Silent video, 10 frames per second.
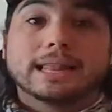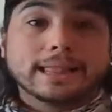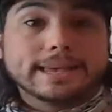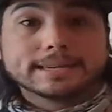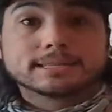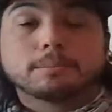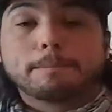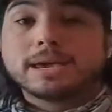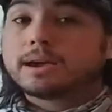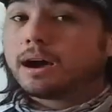list
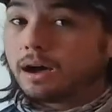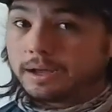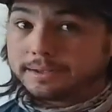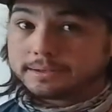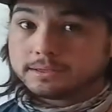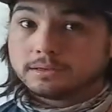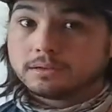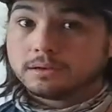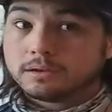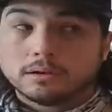because
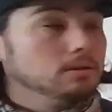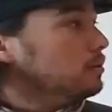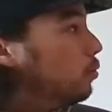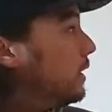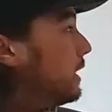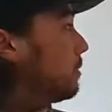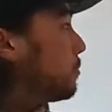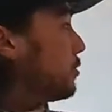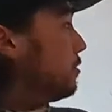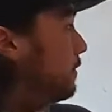we can
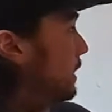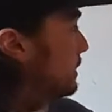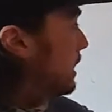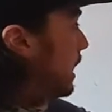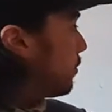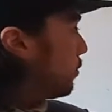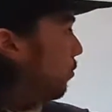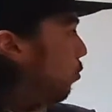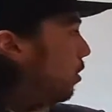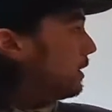prove that it's not with
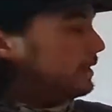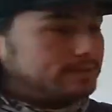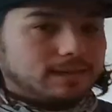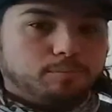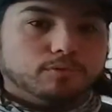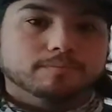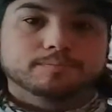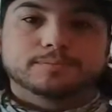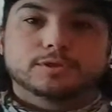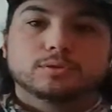one example.
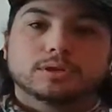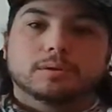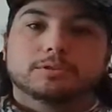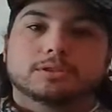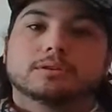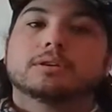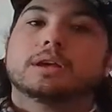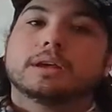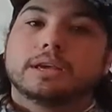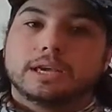2 times 2
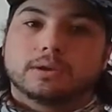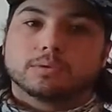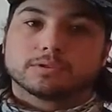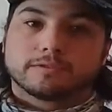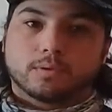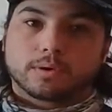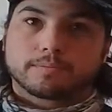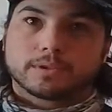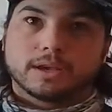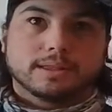equals 4.
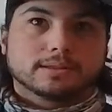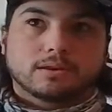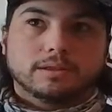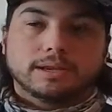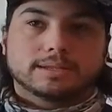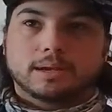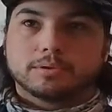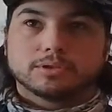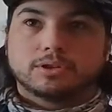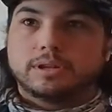Okay, that's all the
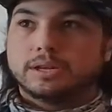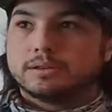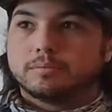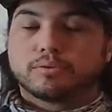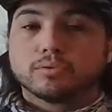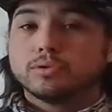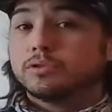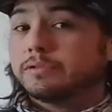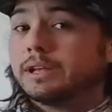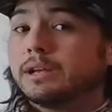examples you need to
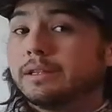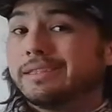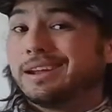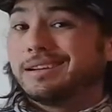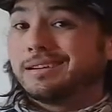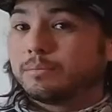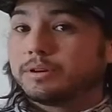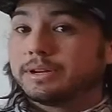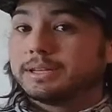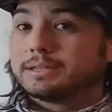prove that a number
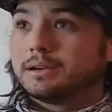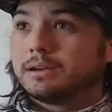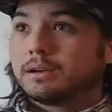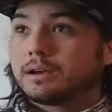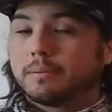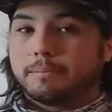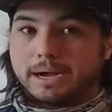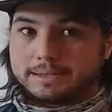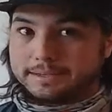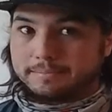is
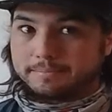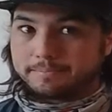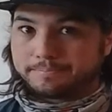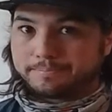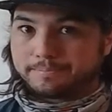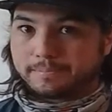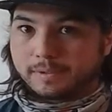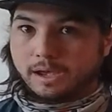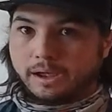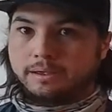composite.
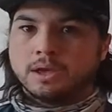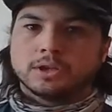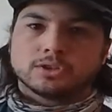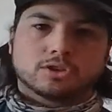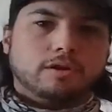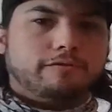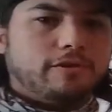Okay, so if we